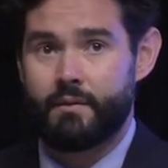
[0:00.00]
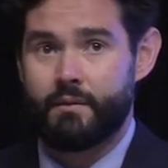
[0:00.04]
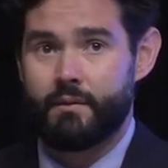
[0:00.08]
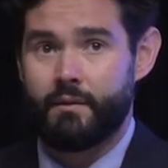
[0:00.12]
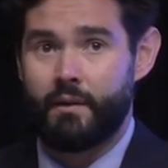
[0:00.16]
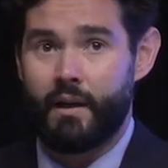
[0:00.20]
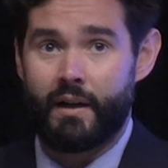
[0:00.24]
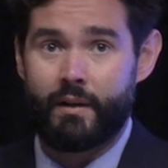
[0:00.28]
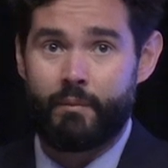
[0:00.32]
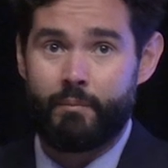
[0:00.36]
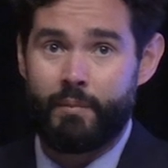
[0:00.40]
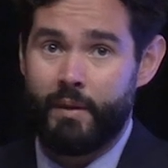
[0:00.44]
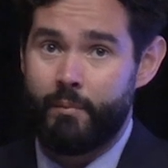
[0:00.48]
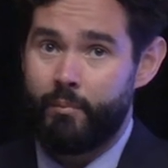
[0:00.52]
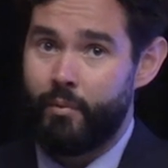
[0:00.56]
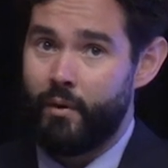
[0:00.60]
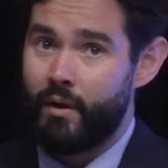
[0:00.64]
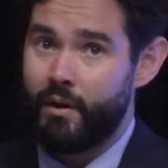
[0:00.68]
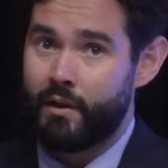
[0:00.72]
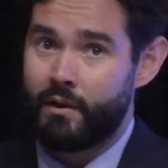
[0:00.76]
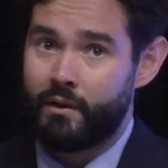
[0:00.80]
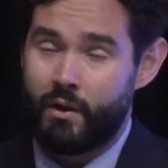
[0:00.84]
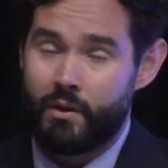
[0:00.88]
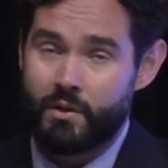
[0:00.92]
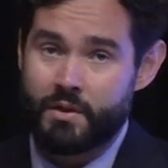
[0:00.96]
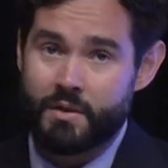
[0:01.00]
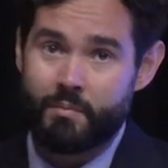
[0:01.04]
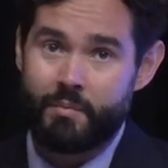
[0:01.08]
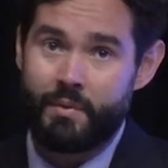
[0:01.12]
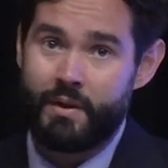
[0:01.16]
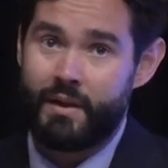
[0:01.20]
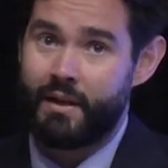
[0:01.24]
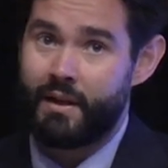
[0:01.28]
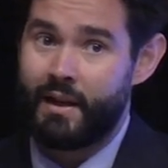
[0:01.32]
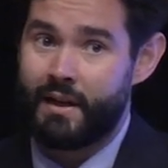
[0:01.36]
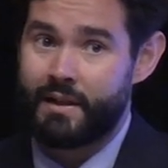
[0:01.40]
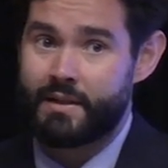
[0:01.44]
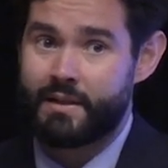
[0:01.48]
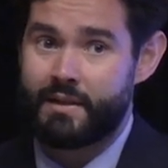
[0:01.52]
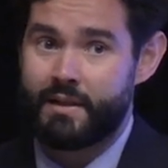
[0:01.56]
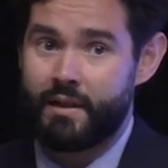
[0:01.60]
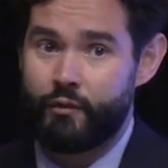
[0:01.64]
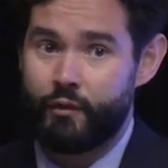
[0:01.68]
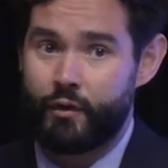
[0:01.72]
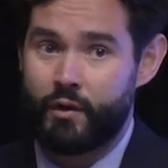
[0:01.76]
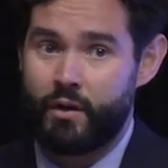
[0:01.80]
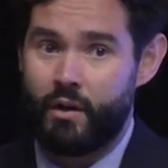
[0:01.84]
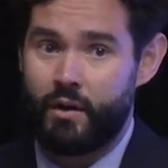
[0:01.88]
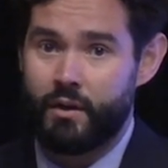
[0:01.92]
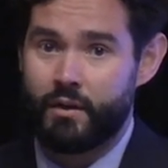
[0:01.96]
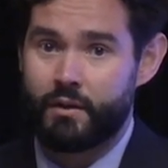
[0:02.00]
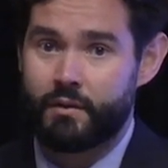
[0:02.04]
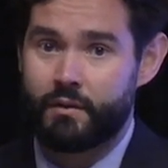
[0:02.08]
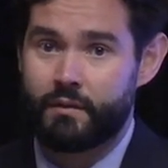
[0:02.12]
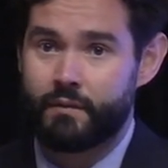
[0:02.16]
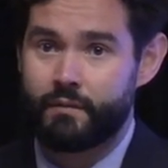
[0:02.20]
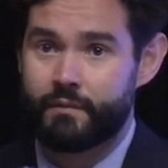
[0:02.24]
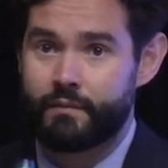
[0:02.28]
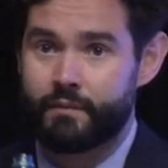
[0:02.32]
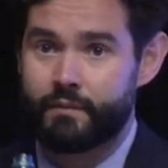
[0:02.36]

Like people on clozapine, that's difficult.